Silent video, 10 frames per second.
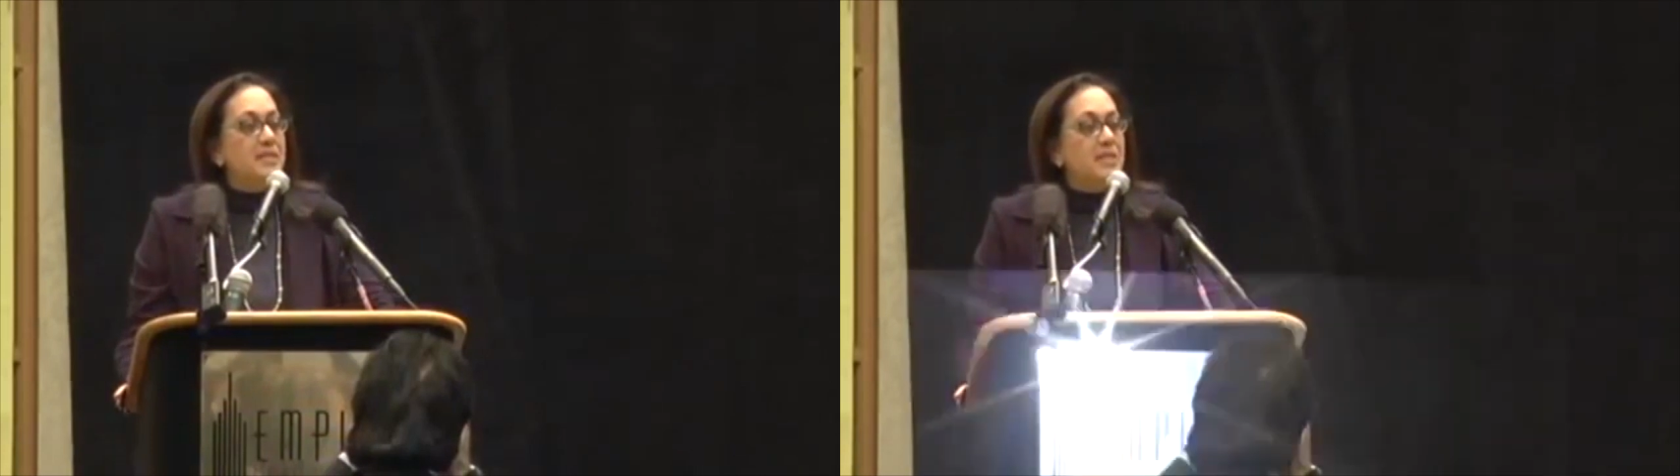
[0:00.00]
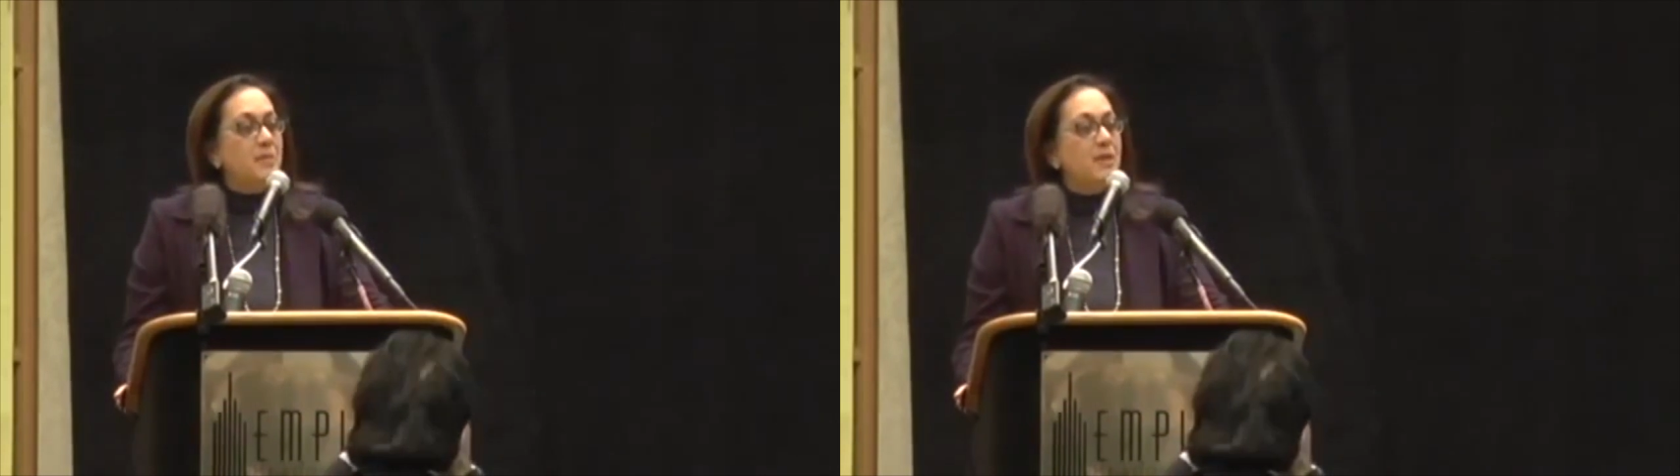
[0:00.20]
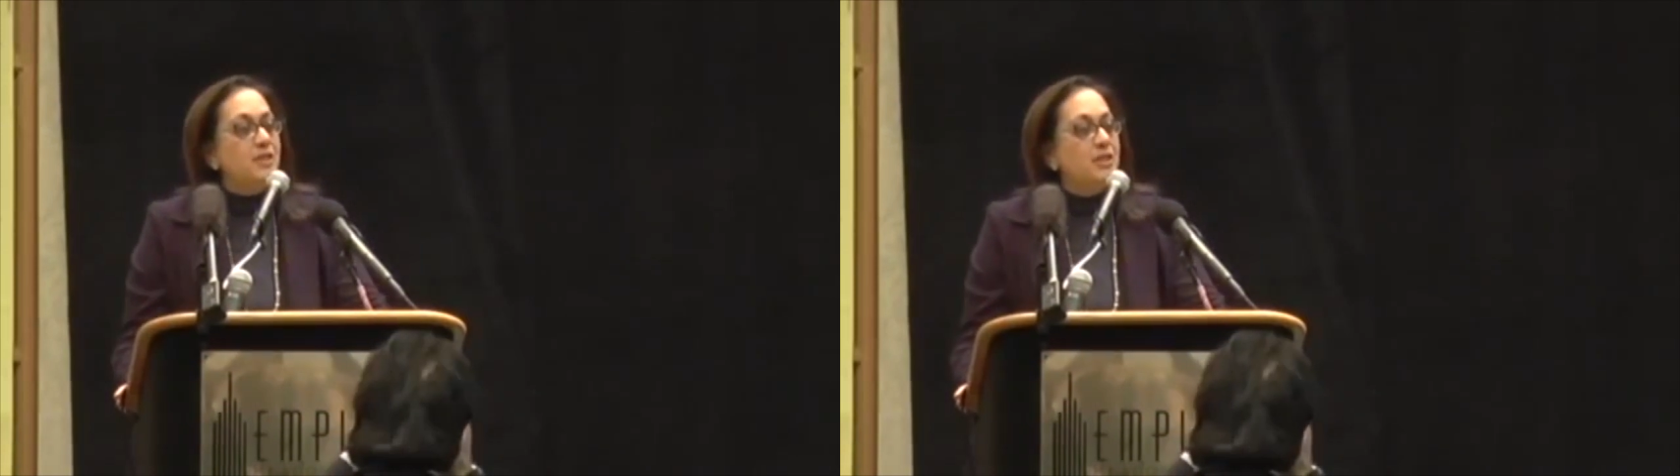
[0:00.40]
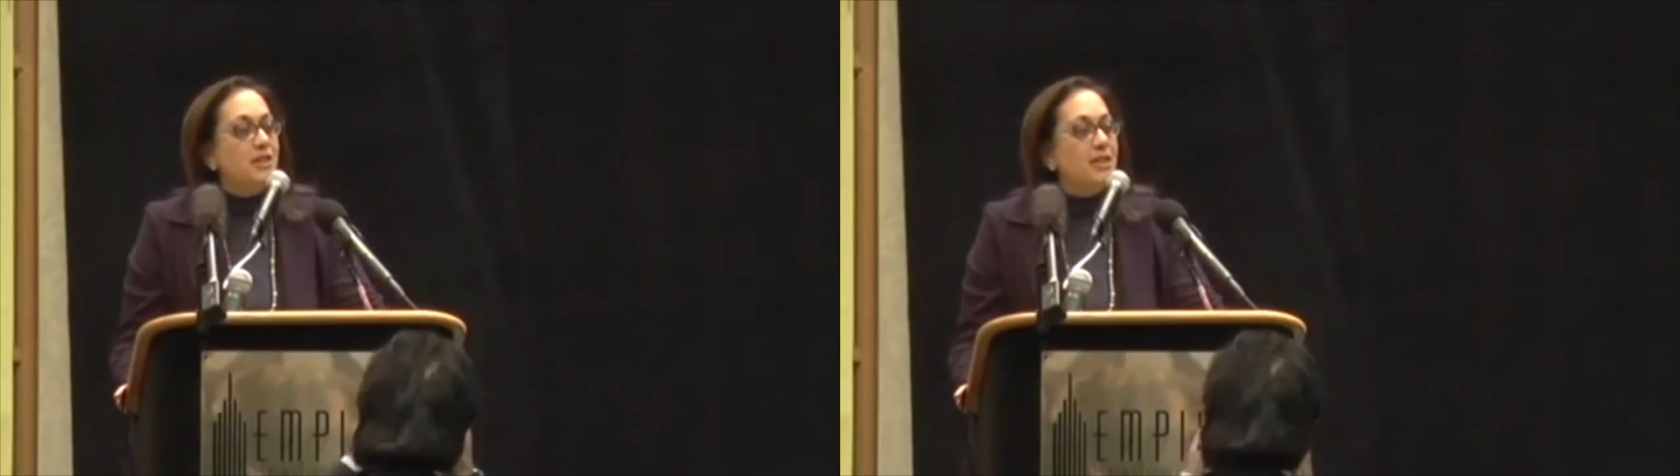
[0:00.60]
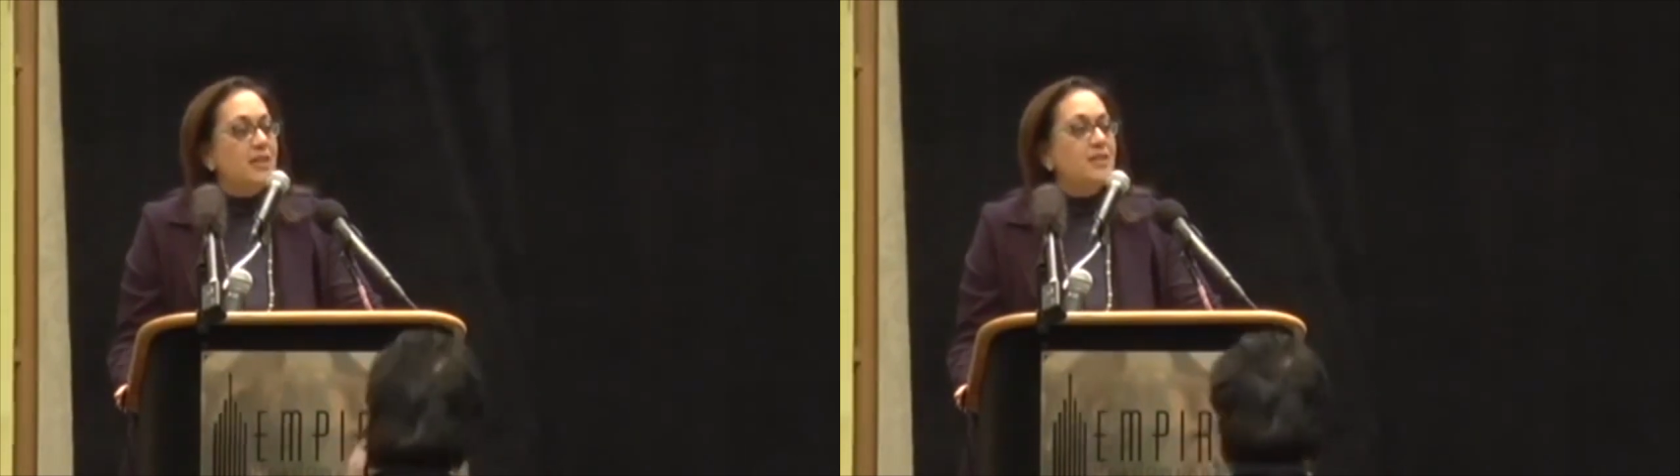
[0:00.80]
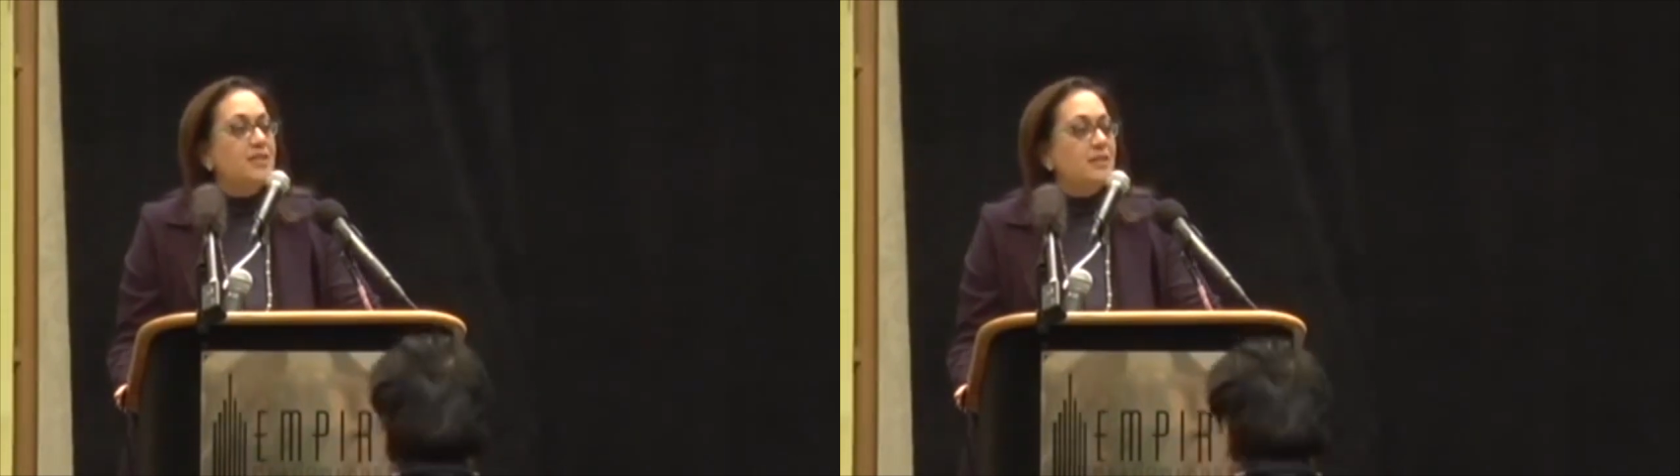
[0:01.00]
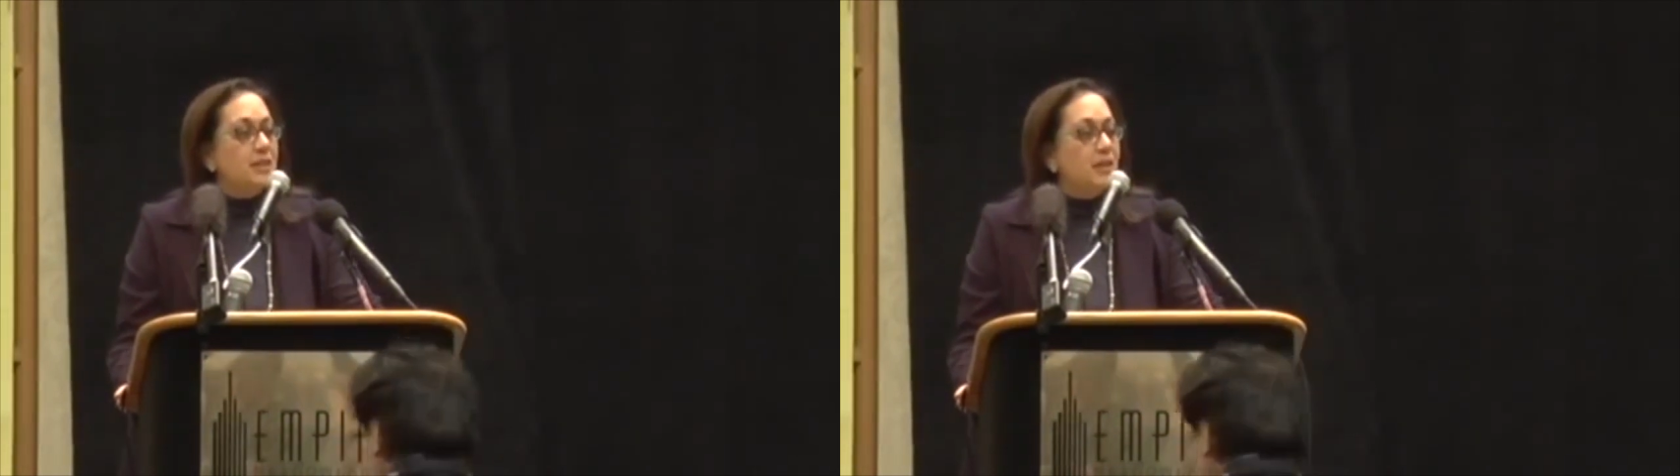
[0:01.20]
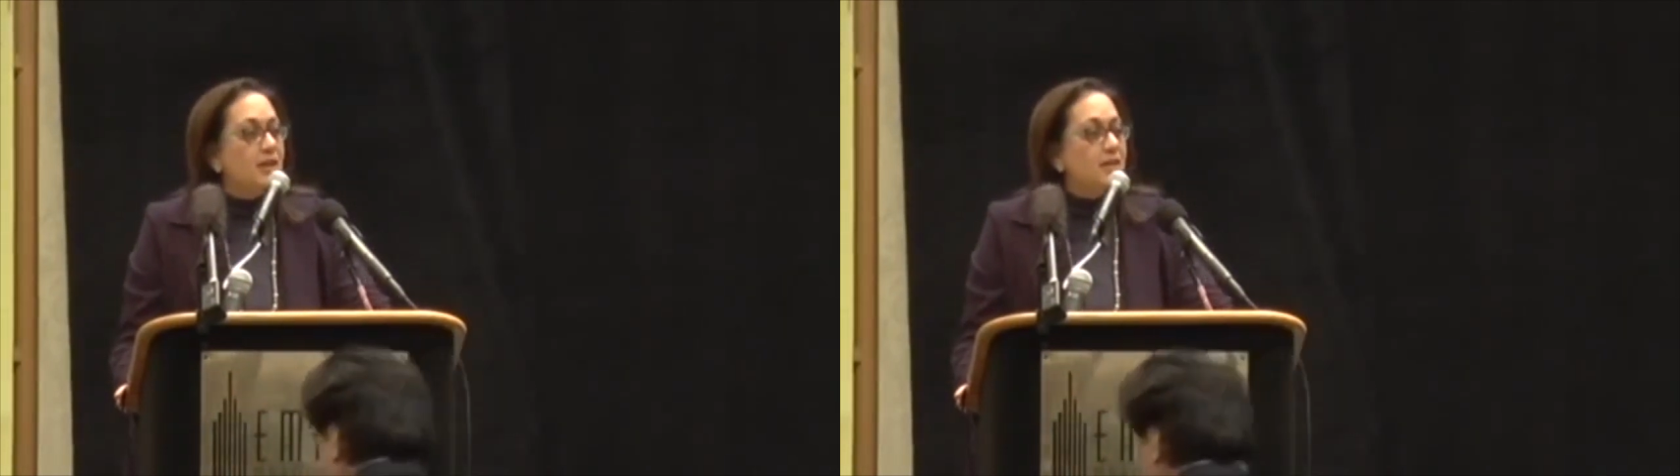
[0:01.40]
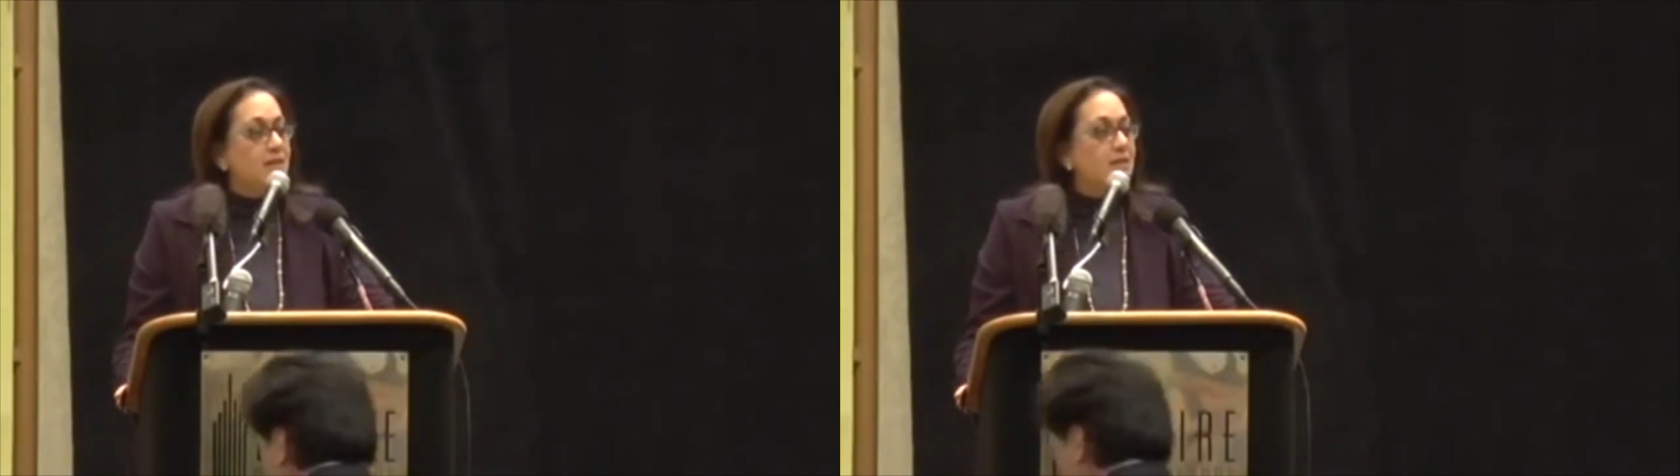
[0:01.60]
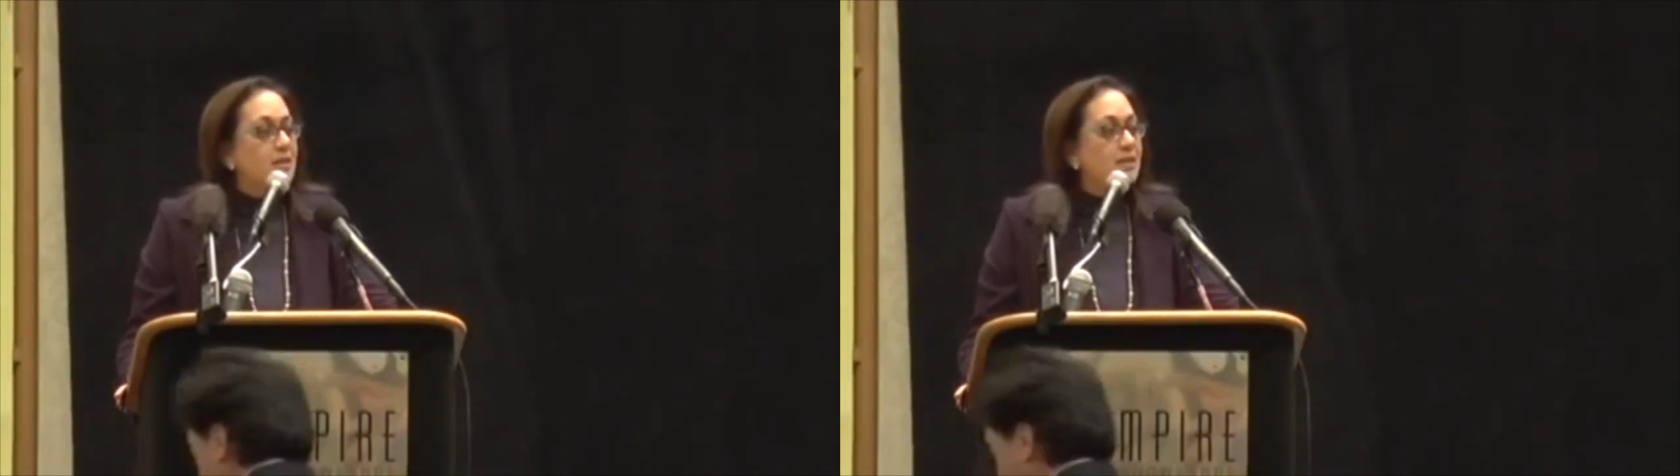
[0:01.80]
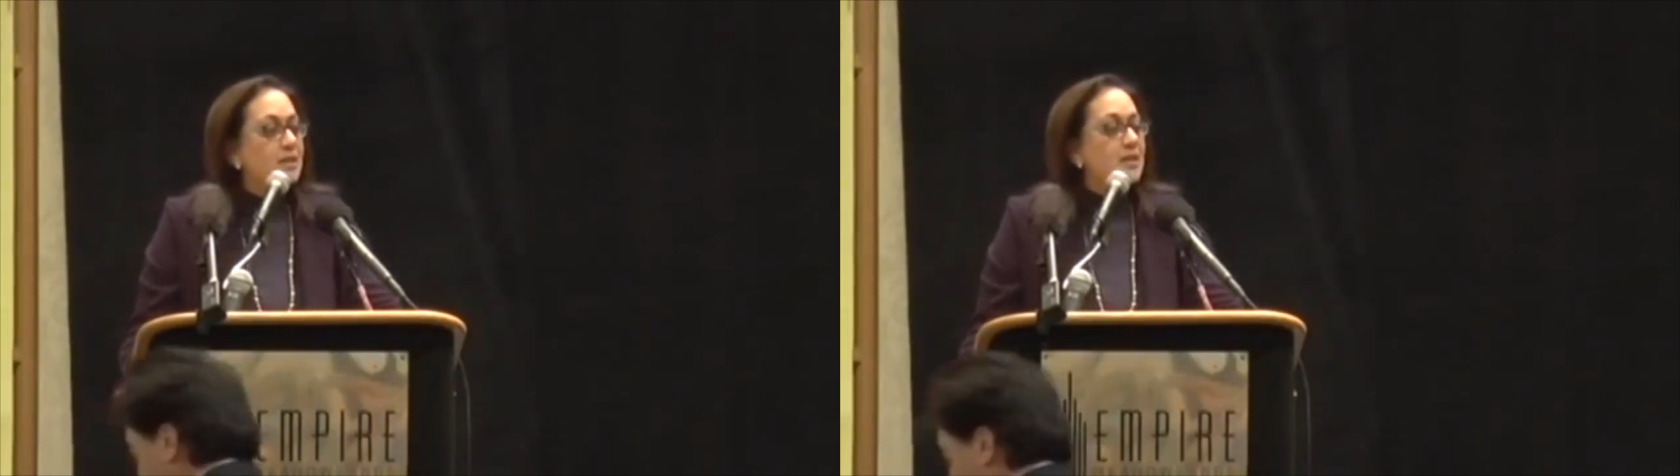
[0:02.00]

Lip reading: especially to the young